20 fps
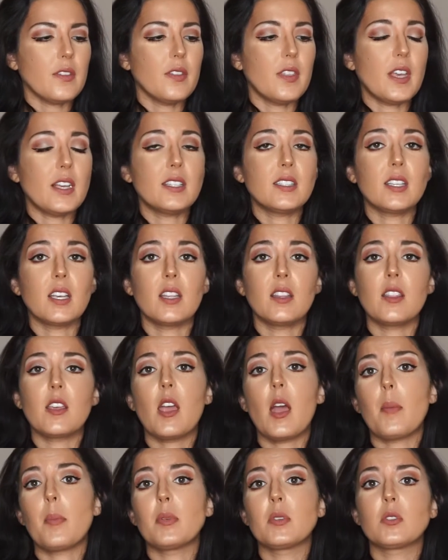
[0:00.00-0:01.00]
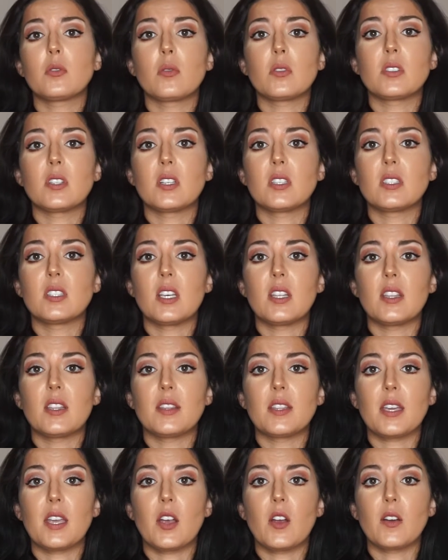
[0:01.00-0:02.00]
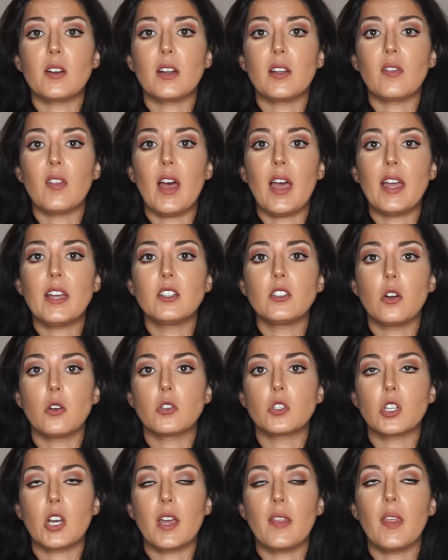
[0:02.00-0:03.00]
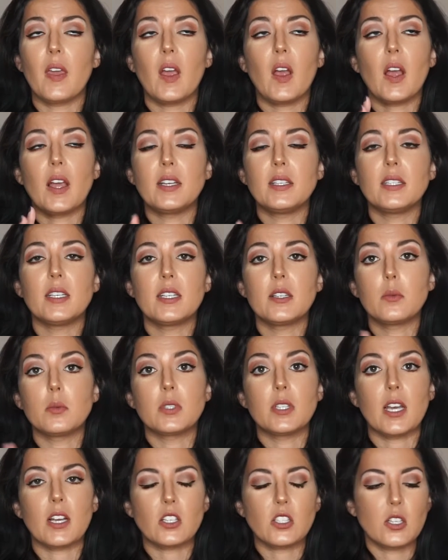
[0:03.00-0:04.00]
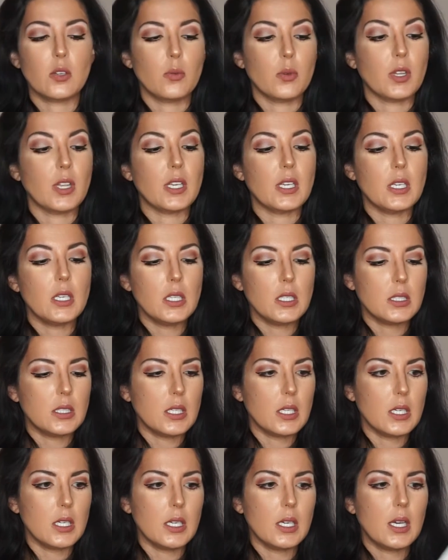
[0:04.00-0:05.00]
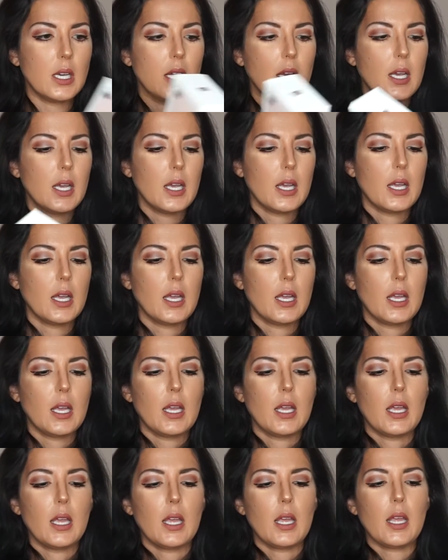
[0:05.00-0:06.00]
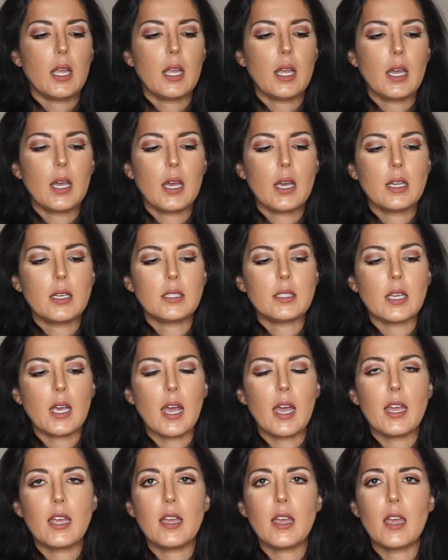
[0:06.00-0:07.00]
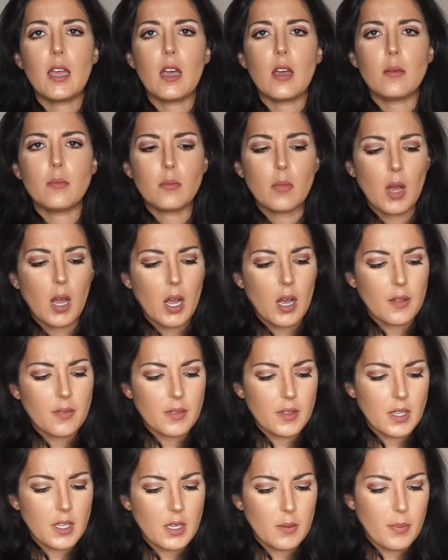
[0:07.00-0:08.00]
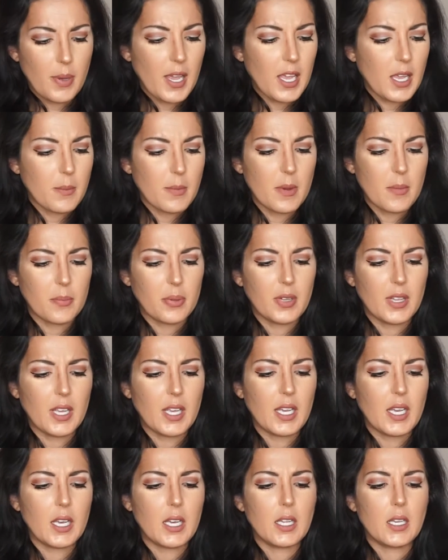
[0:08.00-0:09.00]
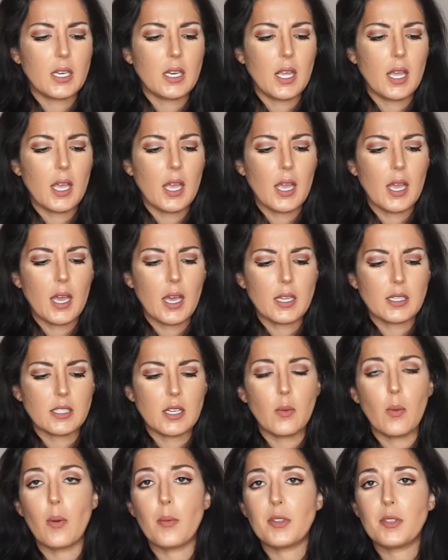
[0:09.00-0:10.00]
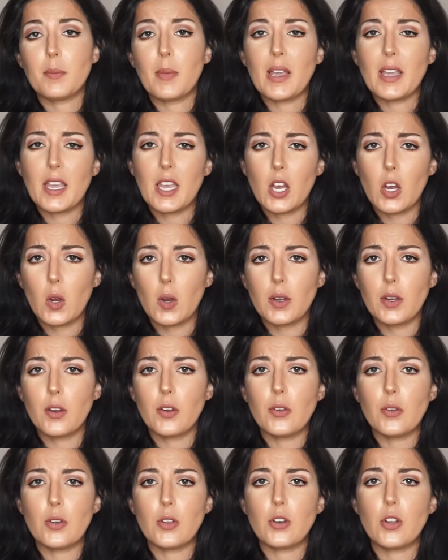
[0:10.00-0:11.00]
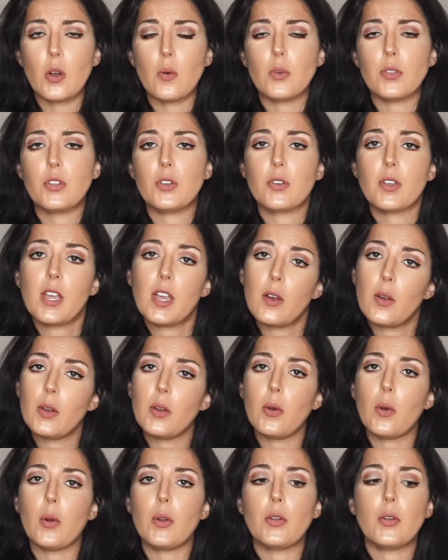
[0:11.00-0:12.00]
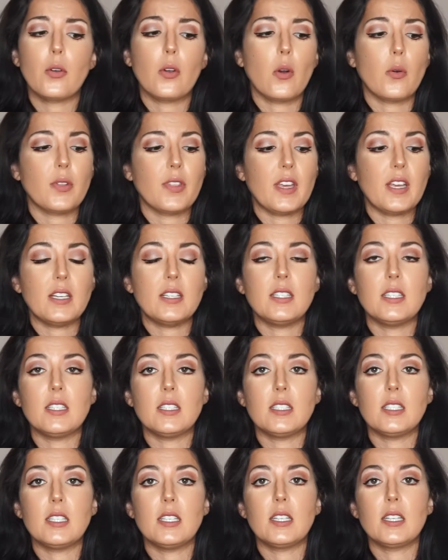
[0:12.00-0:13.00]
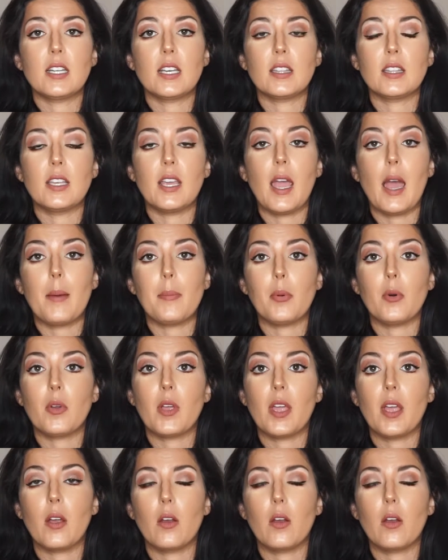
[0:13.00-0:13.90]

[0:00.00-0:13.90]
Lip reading: they said the Apple store does say that they carry it online. Go try there. I did. It was actually really easy. And I am on the payment plan and I went with my carrier. You could go with your carrier or you could go with AT&T and get the Apple,